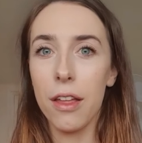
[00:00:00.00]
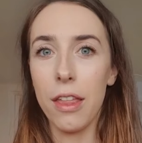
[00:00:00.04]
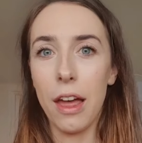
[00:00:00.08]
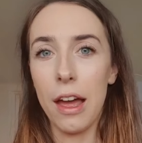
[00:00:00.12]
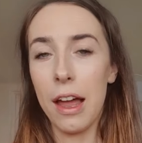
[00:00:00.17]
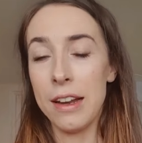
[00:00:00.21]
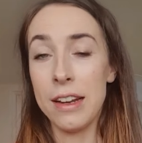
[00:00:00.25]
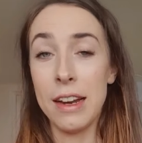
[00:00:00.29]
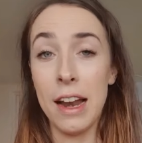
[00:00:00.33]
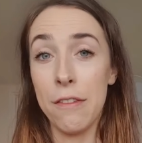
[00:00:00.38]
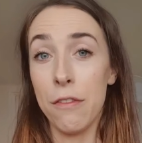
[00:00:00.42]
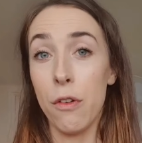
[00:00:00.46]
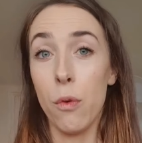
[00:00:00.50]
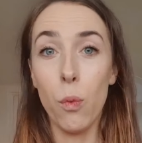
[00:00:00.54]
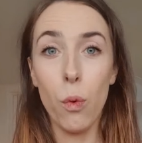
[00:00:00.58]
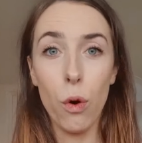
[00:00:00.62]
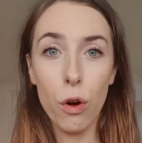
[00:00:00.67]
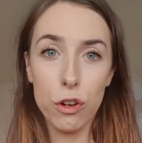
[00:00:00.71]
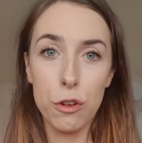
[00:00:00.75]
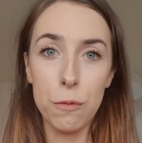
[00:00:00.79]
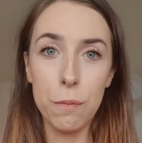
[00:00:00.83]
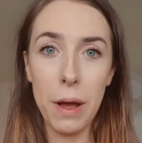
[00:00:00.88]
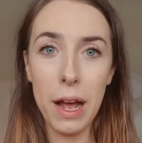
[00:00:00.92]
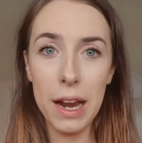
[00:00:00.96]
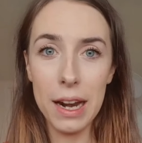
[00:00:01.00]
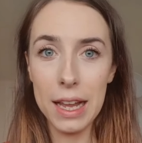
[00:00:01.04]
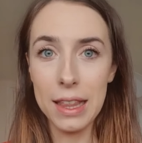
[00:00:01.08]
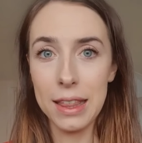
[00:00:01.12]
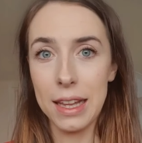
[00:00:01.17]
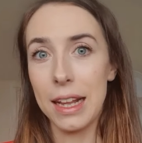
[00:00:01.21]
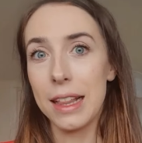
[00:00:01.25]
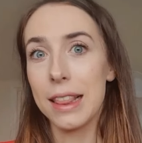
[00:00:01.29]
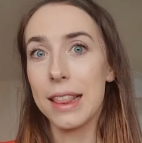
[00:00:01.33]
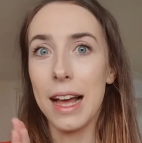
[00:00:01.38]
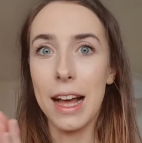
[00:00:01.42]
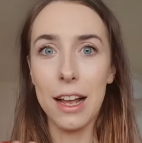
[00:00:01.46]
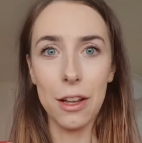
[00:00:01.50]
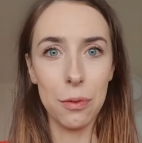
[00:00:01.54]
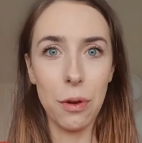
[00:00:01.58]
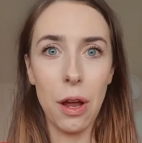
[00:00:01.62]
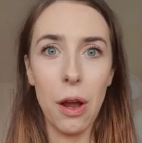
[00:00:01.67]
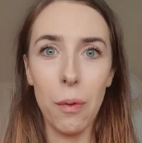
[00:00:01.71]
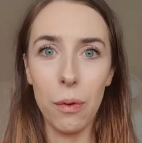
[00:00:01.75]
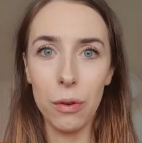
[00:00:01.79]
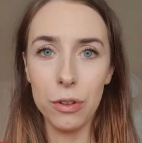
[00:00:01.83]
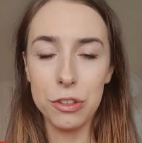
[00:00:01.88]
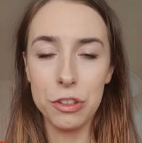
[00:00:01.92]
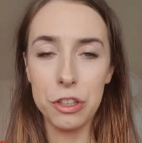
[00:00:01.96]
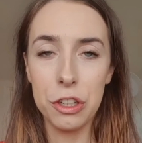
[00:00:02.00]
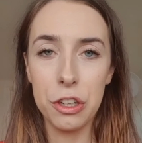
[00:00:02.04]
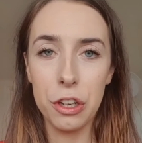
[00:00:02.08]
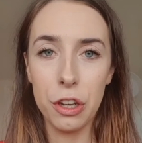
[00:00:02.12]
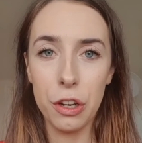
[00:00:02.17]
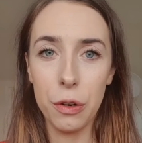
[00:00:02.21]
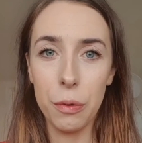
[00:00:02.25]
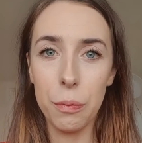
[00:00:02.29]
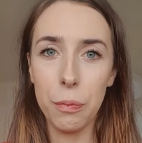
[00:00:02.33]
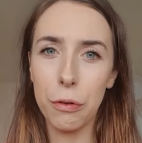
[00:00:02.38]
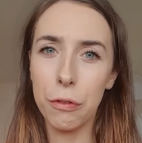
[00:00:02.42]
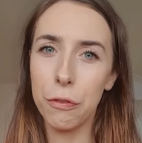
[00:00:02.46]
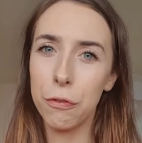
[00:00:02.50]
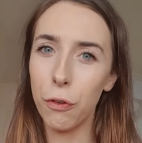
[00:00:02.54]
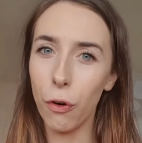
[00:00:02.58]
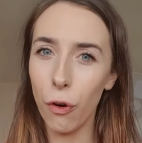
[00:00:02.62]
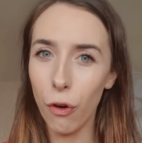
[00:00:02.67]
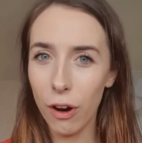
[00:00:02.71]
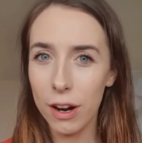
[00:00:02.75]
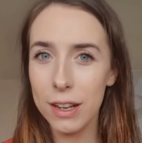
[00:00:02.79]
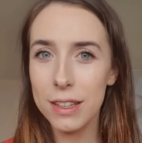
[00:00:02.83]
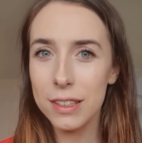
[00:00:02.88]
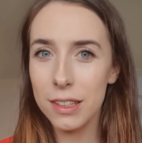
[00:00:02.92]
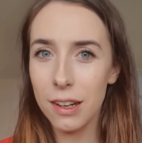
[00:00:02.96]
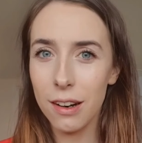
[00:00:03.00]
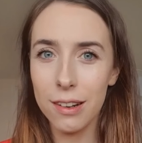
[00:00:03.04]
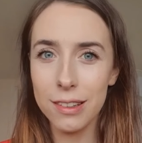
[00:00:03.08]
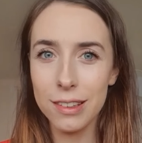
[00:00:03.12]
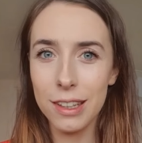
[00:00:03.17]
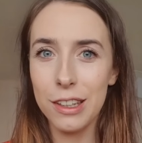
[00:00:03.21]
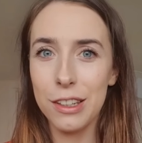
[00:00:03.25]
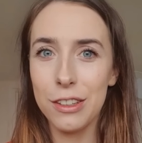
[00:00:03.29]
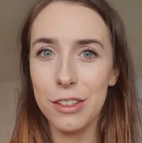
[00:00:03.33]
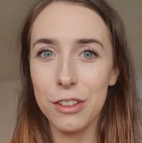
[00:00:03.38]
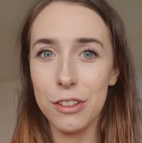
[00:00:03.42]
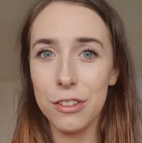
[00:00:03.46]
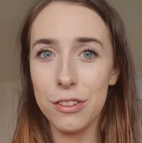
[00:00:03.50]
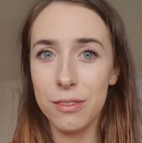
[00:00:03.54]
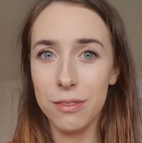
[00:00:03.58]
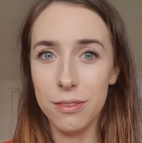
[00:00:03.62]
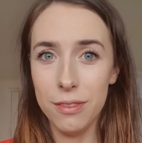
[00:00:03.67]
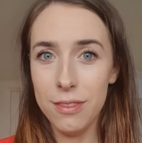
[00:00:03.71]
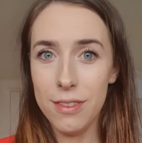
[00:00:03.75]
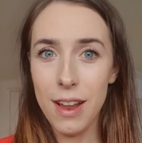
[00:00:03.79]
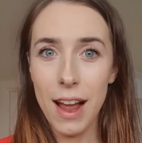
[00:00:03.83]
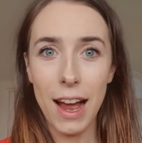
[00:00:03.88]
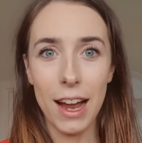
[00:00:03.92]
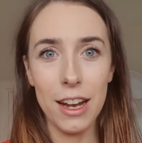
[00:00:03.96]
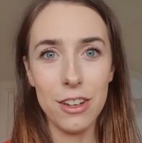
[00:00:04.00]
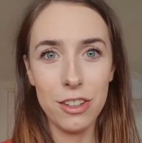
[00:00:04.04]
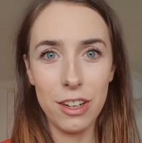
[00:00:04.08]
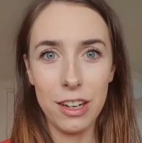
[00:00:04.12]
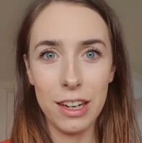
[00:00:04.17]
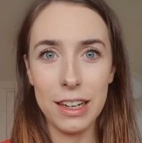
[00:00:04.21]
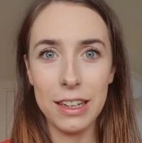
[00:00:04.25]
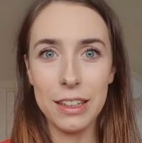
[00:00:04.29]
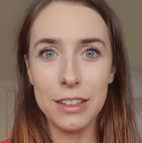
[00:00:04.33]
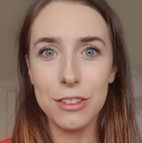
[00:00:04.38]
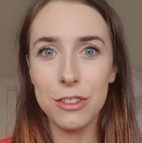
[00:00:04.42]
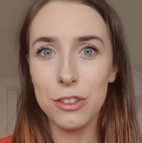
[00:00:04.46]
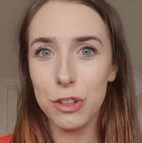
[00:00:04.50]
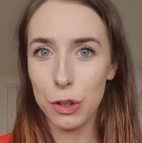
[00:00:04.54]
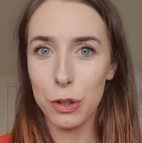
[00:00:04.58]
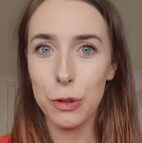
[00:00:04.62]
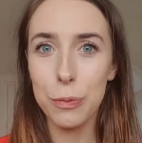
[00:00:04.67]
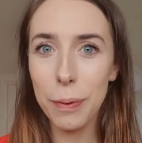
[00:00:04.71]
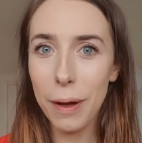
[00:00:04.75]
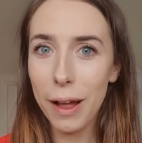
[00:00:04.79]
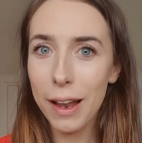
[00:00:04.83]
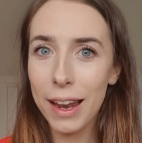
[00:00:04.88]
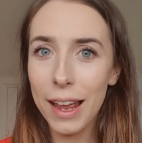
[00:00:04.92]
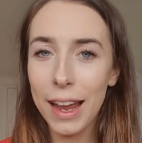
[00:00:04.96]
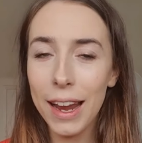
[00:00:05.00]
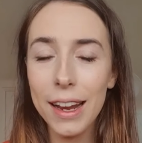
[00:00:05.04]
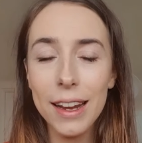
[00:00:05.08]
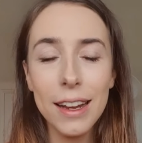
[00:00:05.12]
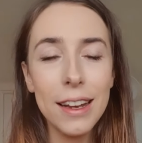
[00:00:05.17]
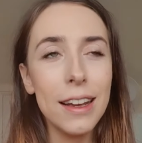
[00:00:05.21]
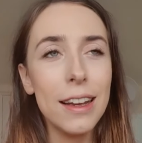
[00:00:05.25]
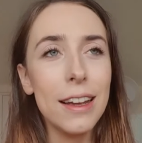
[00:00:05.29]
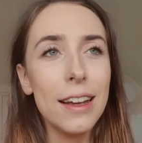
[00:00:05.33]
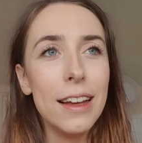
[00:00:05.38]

I didn't ever watch ballet and think that's what I want to do before I started to actually do ballet.